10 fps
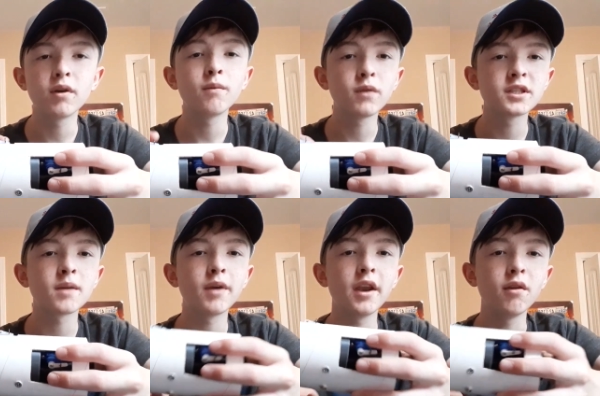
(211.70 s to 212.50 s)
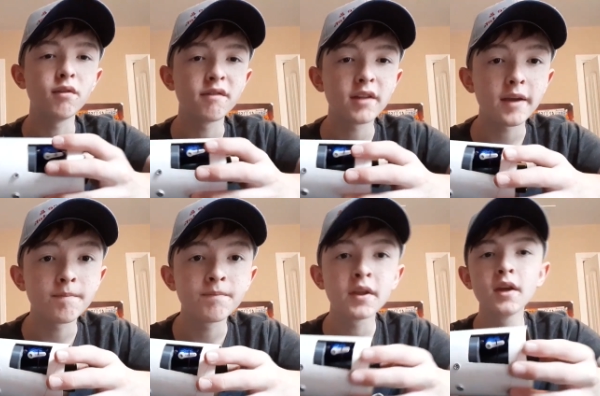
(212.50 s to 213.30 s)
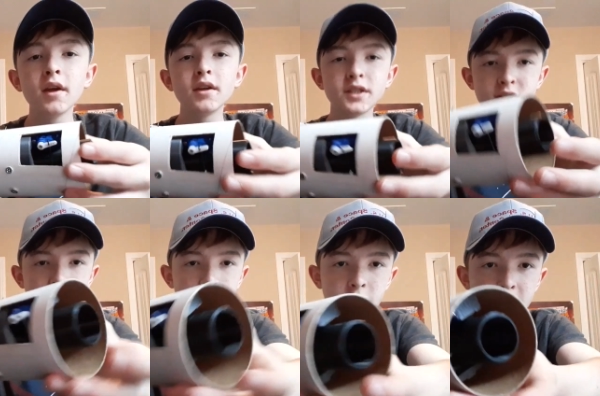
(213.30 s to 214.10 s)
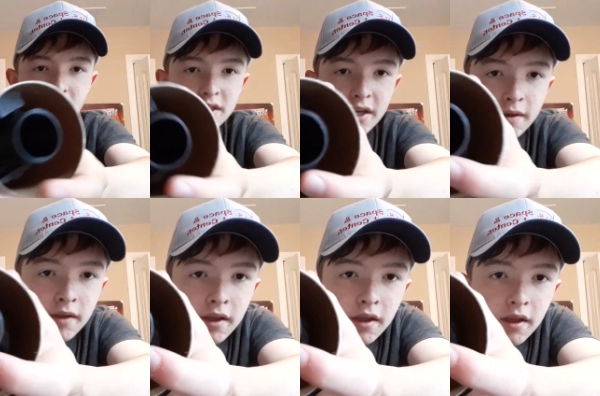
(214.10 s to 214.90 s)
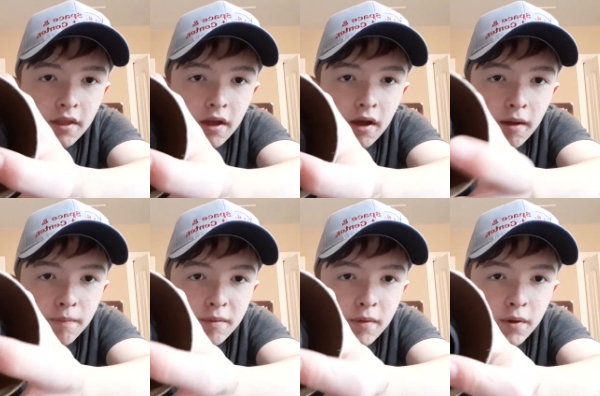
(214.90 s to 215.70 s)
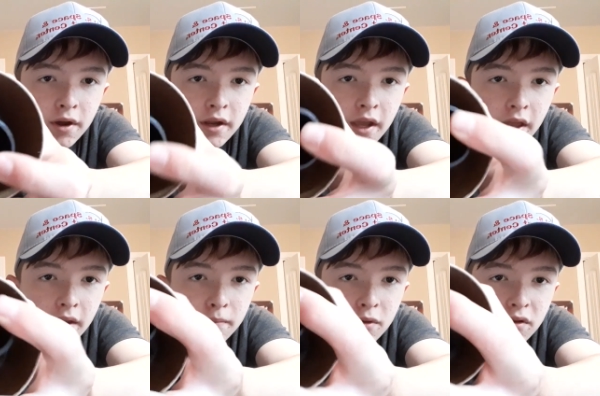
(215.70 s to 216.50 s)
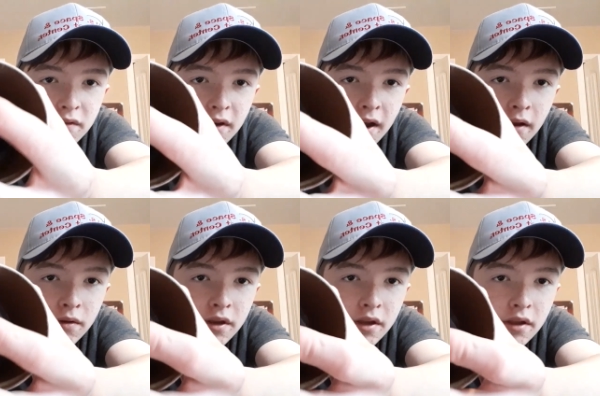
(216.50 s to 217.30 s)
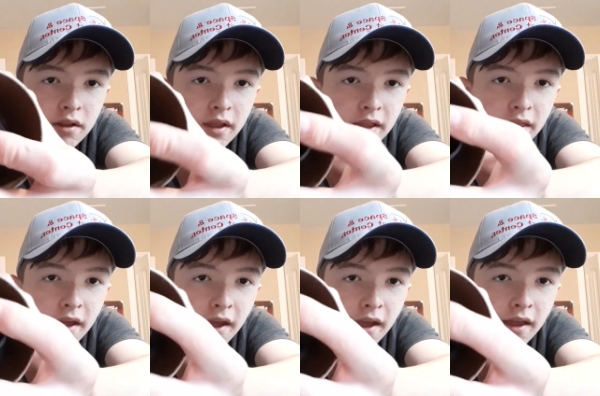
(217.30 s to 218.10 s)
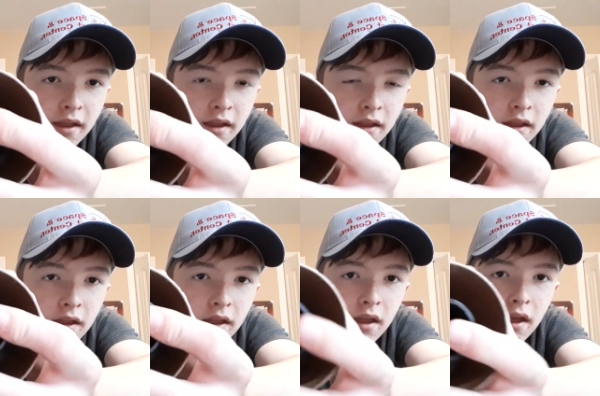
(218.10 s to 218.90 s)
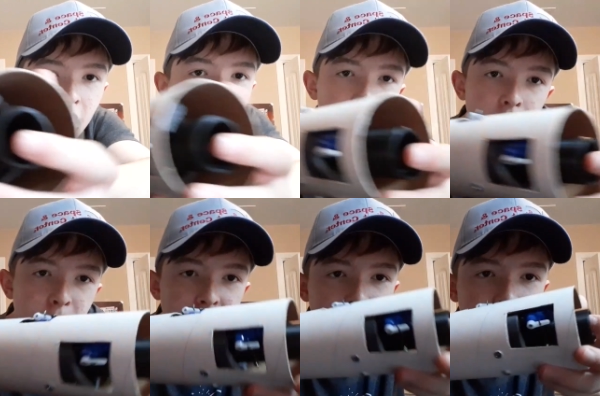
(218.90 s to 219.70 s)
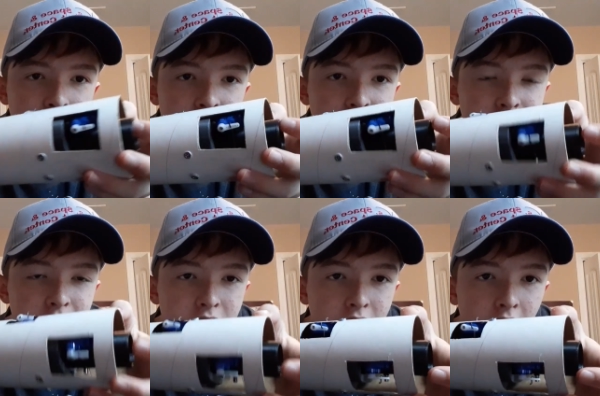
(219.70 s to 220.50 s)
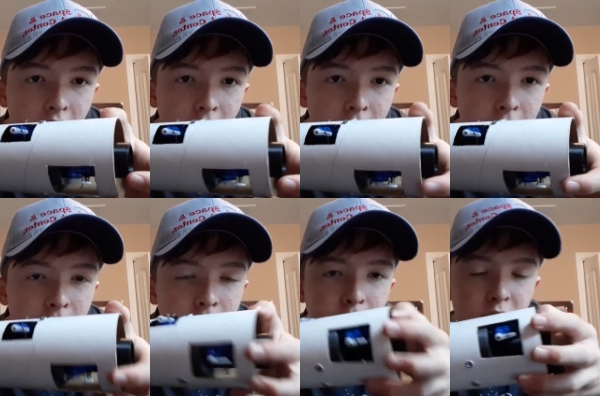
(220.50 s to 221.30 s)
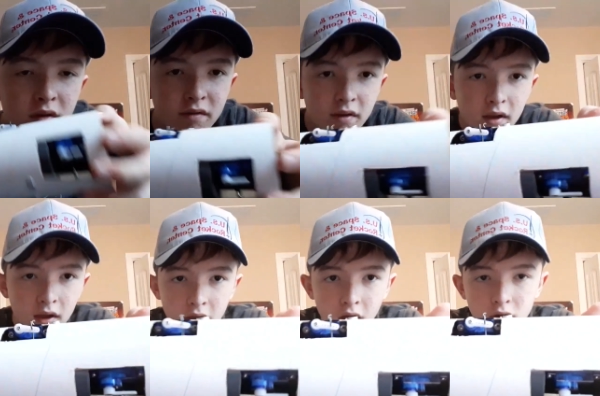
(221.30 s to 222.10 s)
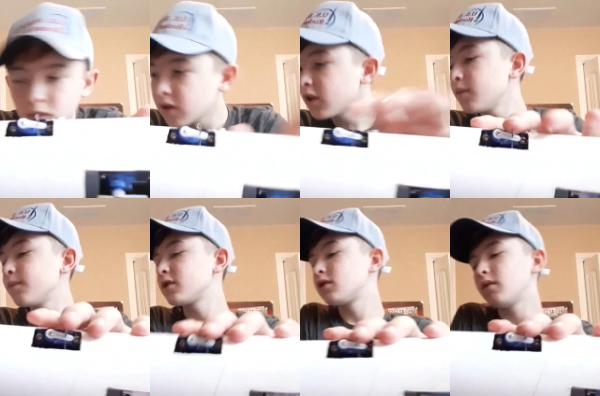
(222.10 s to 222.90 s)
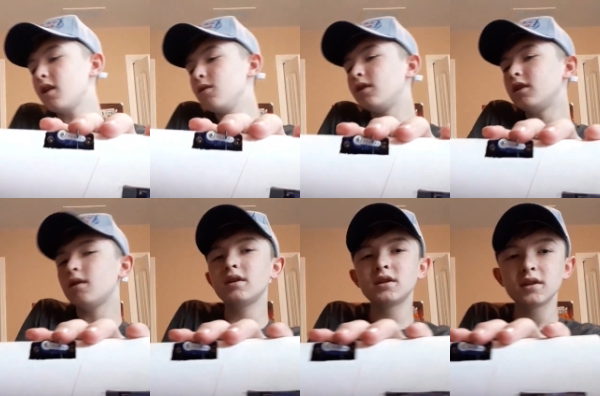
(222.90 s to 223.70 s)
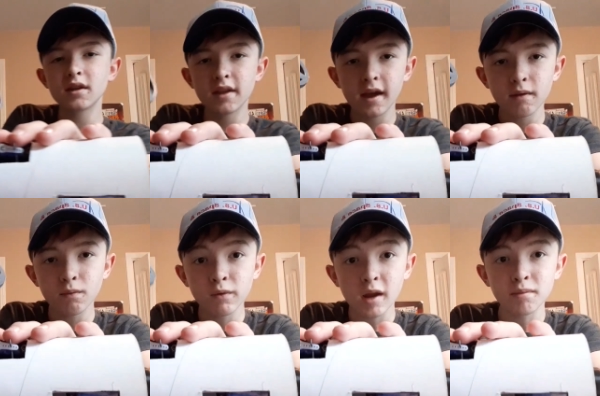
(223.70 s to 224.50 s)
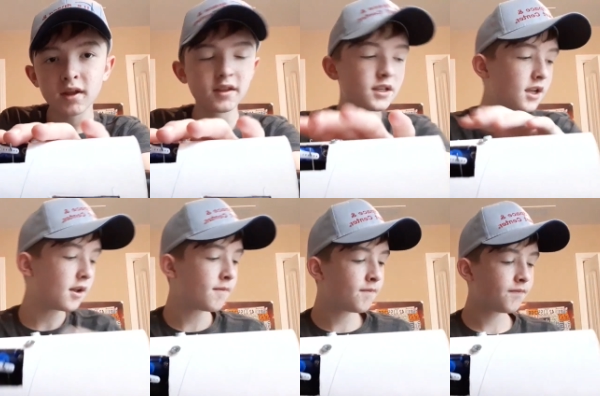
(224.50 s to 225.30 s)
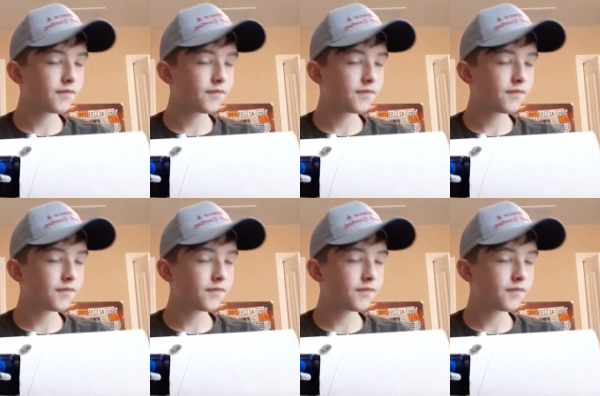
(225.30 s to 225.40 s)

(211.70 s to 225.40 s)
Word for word: once I'm ready to do a flight. So you can see um, the motor can move around like that, um, and the two servos uh, move accordingly. So you can notice that when I plug this in,